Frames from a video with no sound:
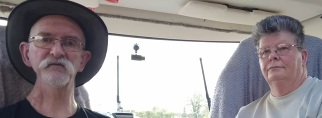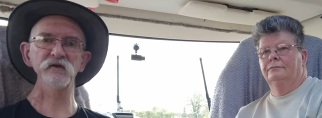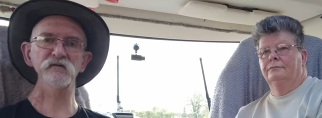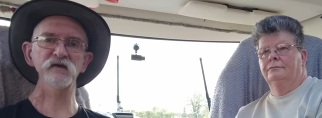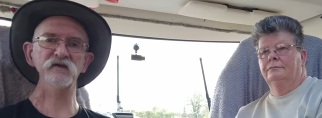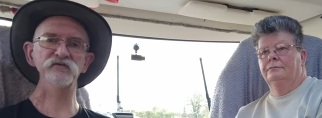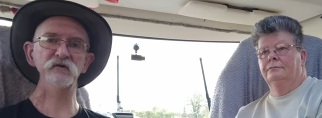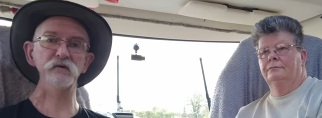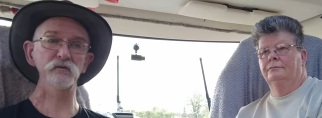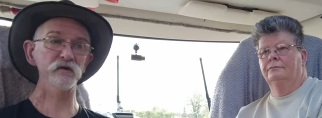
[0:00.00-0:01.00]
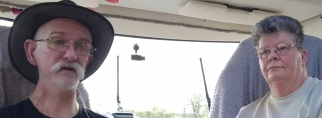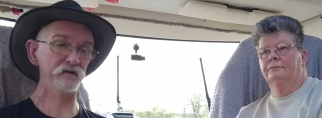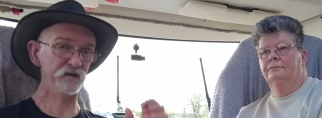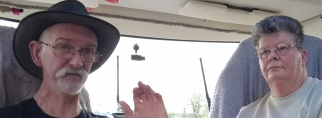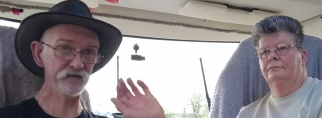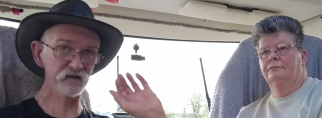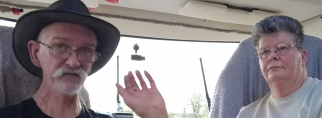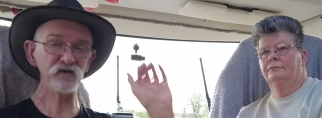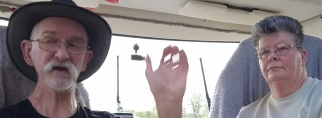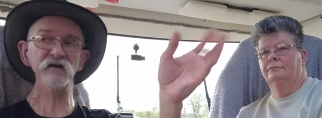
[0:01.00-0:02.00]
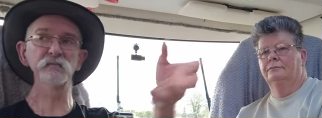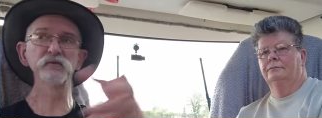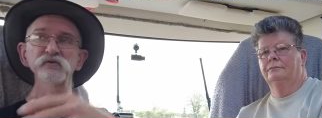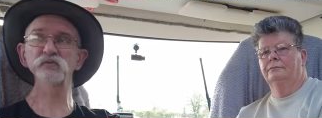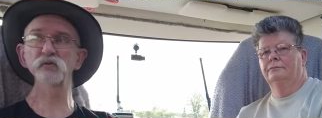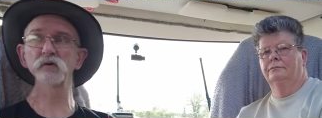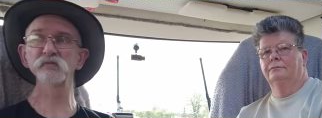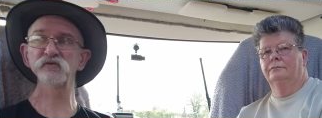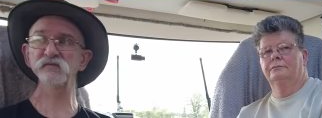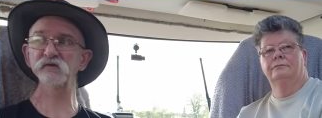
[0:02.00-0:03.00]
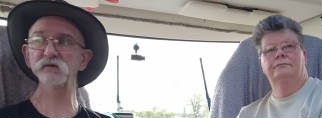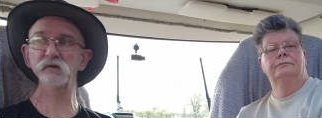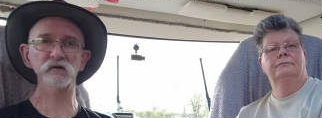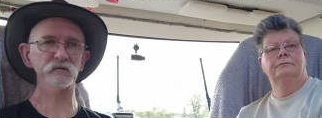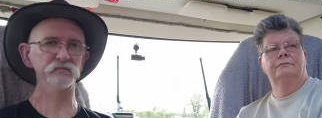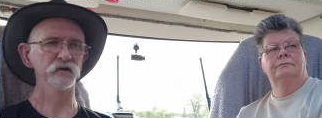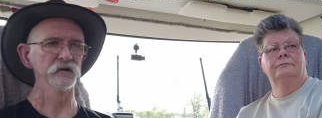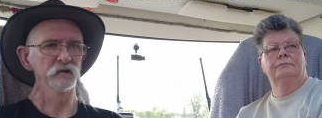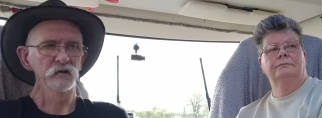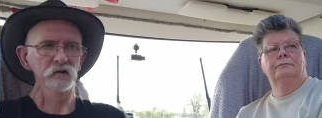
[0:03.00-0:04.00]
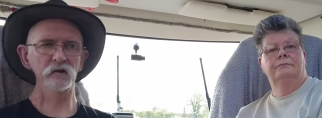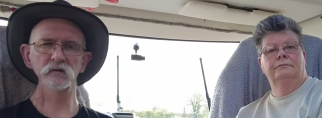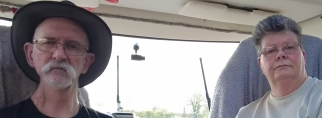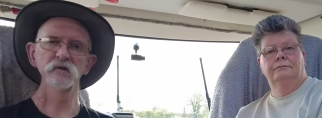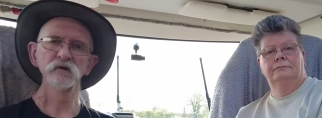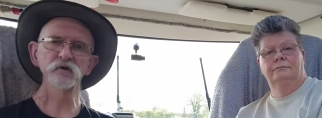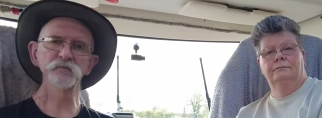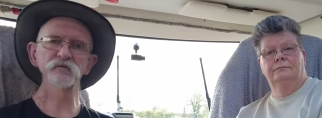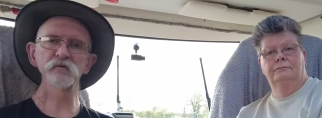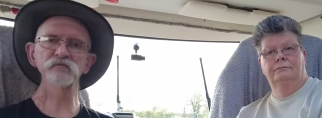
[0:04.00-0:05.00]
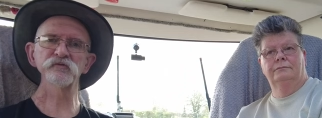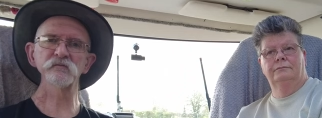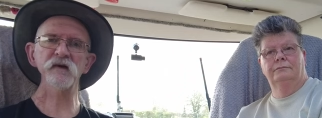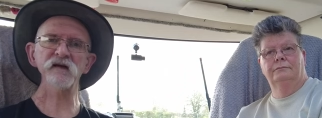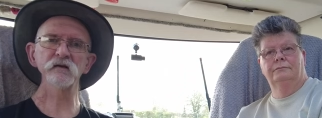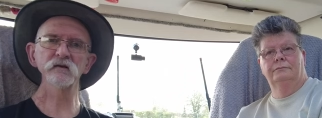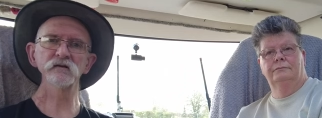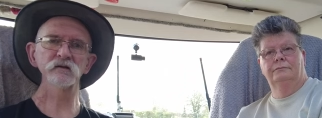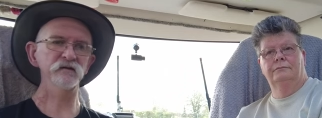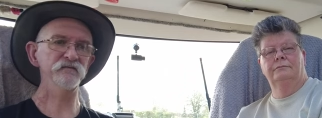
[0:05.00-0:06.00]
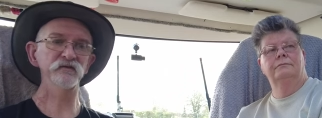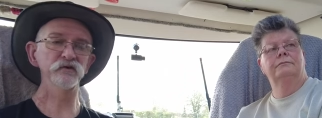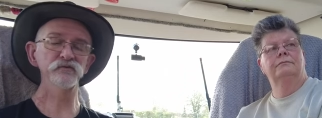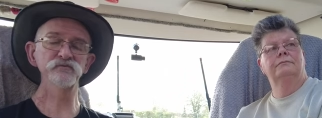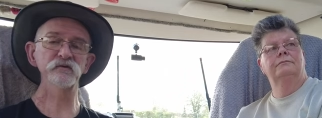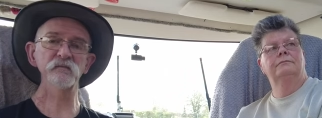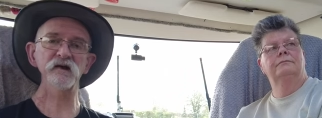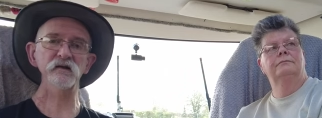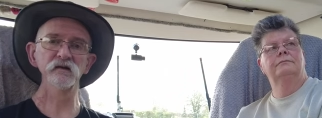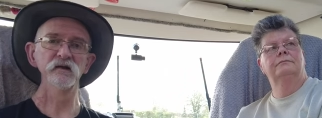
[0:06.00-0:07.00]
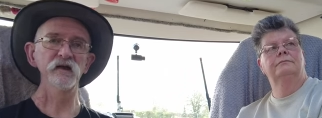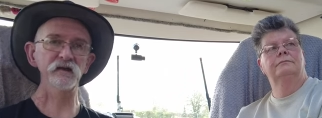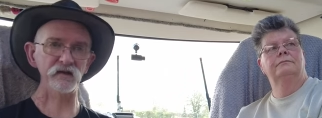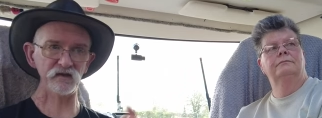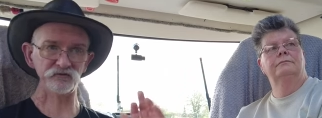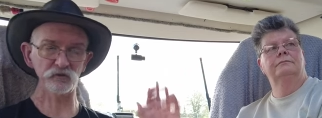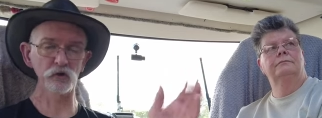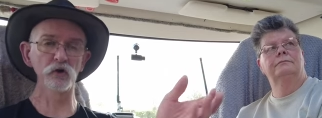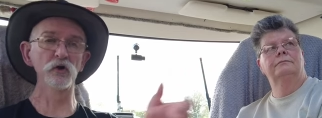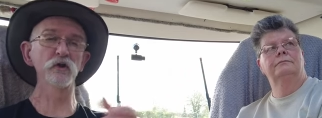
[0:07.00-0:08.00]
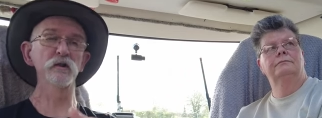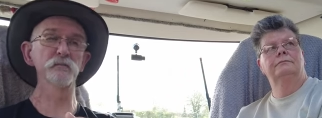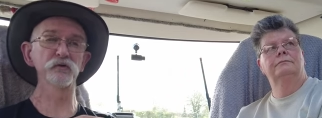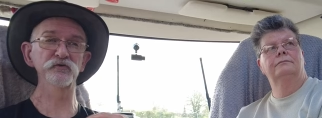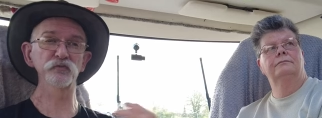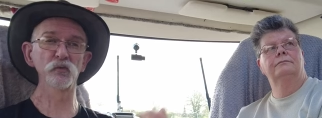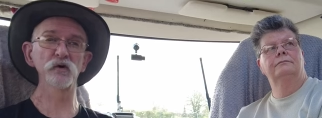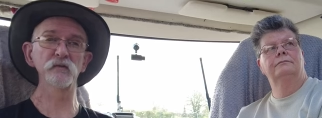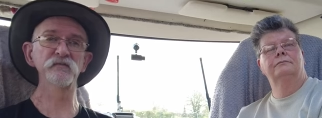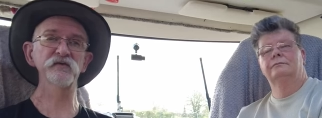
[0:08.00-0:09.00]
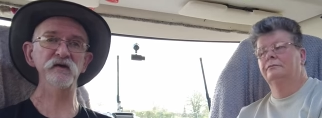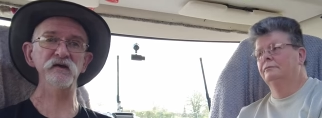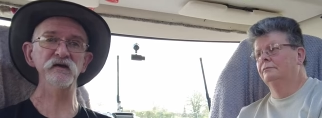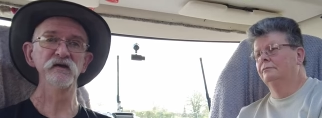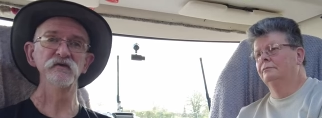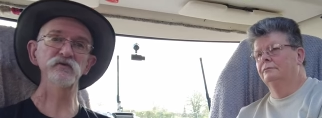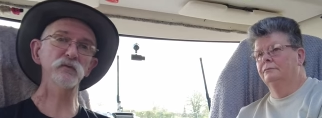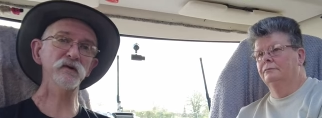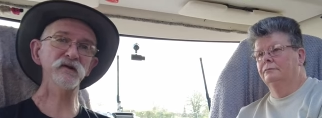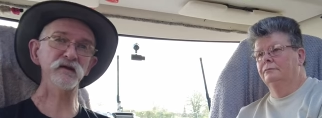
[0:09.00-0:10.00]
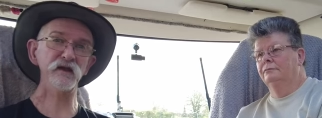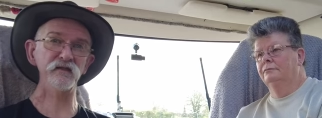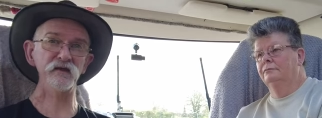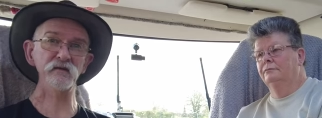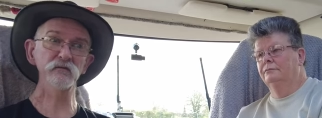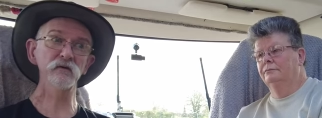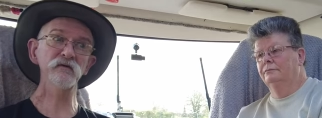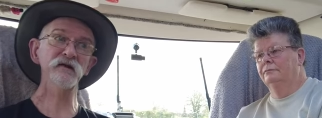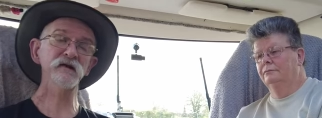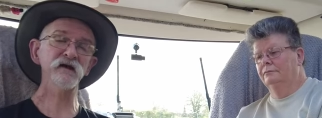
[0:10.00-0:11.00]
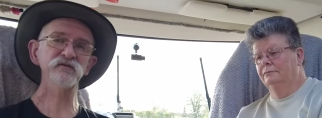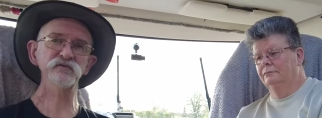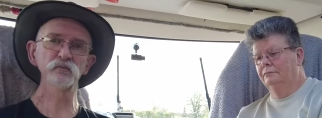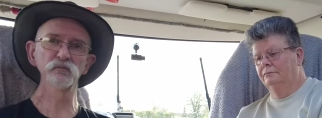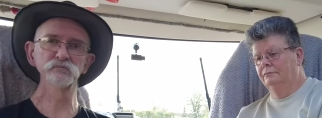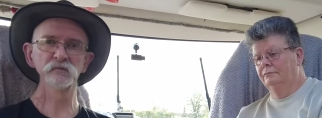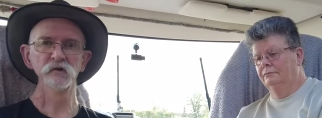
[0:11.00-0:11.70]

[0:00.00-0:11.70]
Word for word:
Speaker 1: for your A C unit, you can have the entire bus warm. So if you're doing a, you know, couple of hundred mile or even a hundred mile, it gets all the bus warm for you. So when you get there, you're already nice and